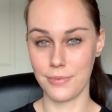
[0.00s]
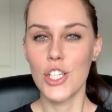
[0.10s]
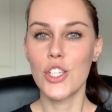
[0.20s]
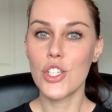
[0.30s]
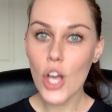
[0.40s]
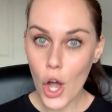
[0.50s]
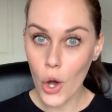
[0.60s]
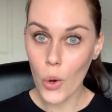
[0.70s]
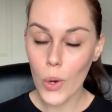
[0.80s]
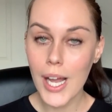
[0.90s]

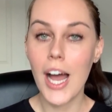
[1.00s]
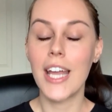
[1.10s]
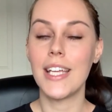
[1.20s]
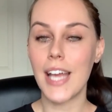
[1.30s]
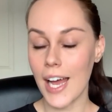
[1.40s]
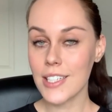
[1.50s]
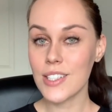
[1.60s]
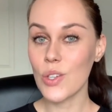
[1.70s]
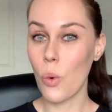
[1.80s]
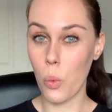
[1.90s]
So
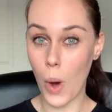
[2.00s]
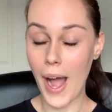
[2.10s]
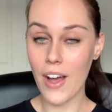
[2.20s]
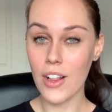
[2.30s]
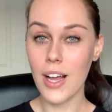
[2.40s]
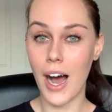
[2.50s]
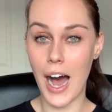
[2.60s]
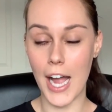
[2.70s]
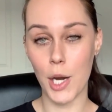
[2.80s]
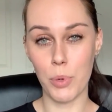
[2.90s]
yes, while a
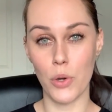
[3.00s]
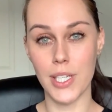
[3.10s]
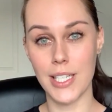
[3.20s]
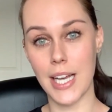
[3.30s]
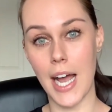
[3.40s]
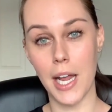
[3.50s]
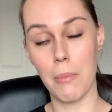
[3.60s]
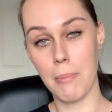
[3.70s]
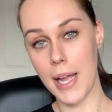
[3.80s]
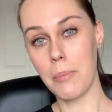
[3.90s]
higher protein
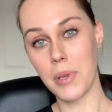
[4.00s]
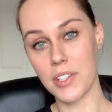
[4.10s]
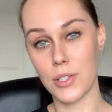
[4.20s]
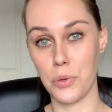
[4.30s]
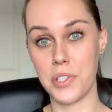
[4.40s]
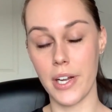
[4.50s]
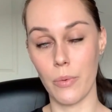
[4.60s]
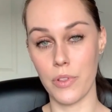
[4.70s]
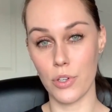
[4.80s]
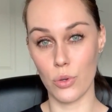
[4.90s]
diet might be
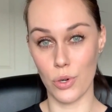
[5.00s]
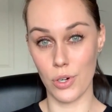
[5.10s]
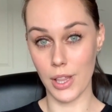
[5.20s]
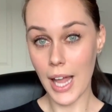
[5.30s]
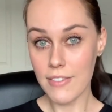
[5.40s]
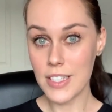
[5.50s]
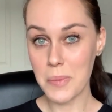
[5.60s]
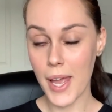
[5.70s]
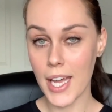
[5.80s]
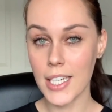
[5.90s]
associated with a shorter
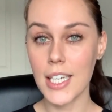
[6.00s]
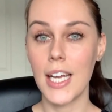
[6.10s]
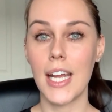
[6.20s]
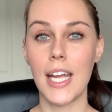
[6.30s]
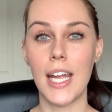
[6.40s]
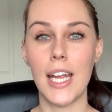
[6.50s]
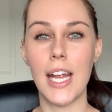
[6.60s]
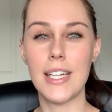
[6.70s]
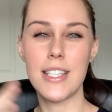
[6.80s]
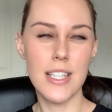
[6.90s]
lifespan,
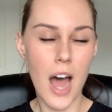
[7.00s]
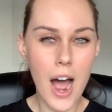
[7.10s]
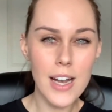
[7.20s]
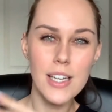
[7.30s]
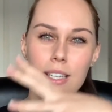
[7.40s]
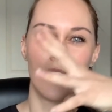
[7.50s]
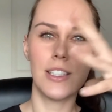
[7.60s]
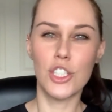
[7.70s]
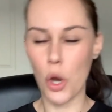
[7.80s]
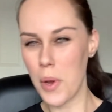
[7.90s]
it's not
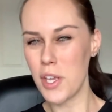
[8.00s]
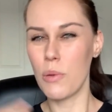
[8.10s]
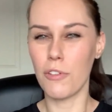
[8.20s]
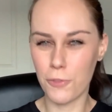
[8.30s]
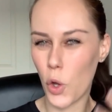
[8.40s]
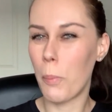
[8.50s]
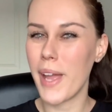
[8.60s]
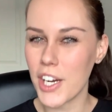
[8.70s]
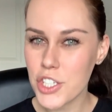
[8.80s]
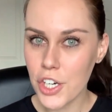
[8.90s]
showing you the full
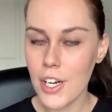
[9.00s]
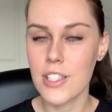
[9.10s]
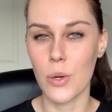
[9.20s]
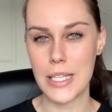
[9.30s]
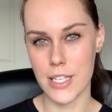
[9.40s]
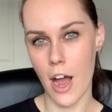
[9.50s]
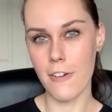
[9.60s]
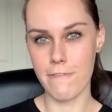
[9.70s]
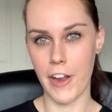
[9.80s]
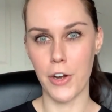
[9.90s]
picture. And so it's
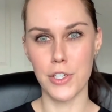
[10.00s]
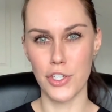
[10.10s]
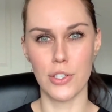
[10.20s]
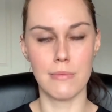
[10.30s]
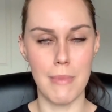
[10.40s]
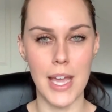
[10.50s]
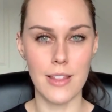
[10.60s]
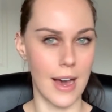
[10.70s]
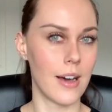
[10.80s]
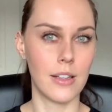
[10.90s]
not fair to just
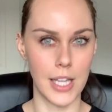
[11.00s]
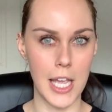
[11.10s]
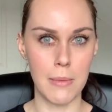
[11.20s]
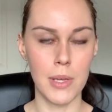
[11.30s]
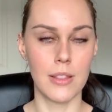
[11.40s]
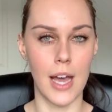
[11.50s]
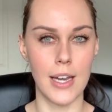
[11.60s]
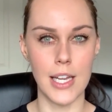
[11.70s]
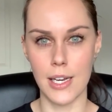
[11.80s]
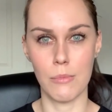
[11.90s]
make that claim
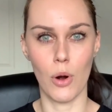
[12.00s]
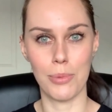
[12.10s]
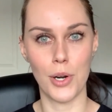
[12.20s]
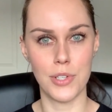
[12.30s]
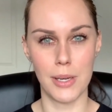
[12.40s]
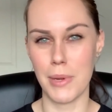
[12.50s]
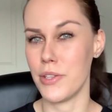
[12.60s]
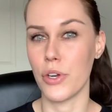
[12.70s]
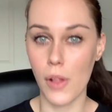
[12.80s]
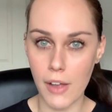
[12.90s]
that eating more protein
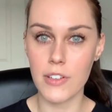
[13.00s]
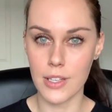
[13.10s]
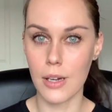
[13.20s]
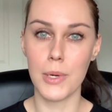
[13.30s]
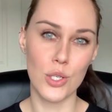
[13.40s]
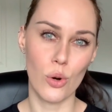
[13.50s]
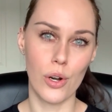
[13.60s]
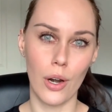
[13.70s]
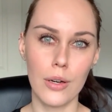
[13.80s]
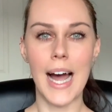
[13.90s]
means your life is going to be
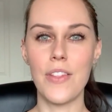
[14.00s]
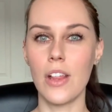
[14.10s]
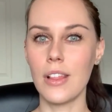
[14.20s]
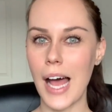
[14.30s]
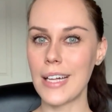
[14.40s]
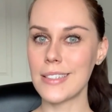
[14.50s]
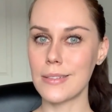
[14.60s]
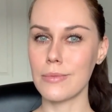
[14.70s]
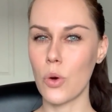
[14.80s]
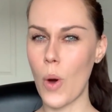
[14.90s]
shorter. And the
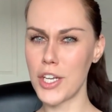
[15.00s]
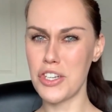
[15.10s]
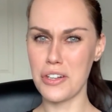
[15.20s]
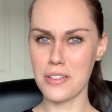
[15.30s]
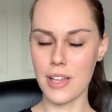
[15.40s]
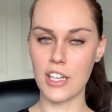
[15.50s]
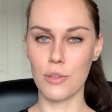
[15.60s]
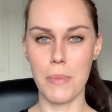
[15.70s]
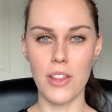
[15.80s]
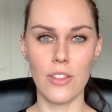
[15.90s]
last question
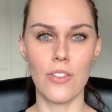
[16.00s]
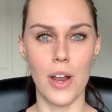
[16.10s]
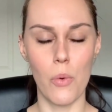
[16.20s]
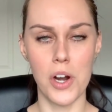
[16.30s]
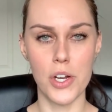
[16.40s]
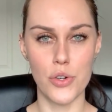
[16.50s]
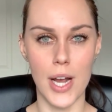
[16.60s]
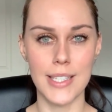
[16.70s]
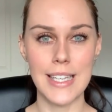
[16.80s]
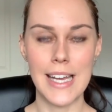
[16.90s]
slash myth that I want to
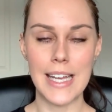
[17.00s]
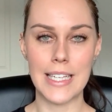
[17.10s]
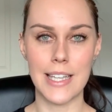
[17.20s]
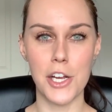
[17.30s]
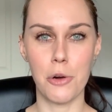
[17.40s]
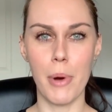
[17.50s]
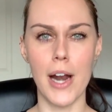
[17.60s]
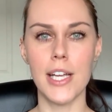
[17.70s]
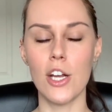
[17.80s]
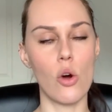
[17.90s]
address is that your
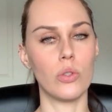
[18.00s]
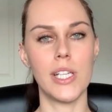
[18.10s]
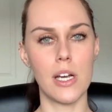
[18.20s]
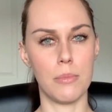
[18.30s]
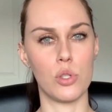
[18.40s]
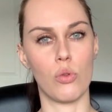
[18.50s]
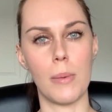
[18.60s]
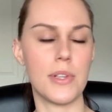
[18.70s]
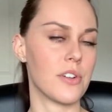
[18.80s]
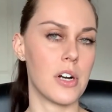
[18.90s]
body can only
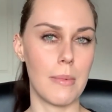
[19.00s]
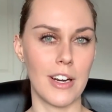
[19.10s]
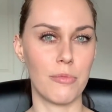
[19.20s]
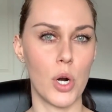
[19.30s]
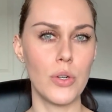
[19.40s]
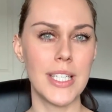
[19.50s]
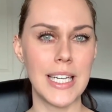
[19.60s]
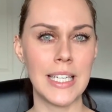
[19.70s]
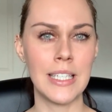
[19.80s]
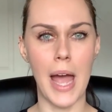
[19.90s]
absorb a certain amount of
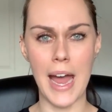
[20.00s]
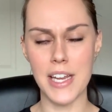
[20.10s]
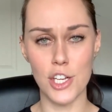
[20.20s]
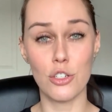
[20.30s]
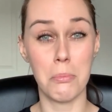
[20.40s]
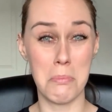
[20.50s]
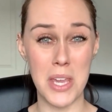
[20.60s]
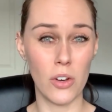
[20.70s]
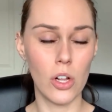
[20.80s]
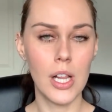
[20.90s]
protein at each
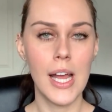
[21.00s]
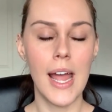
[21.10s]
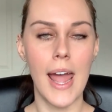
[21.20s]
meal.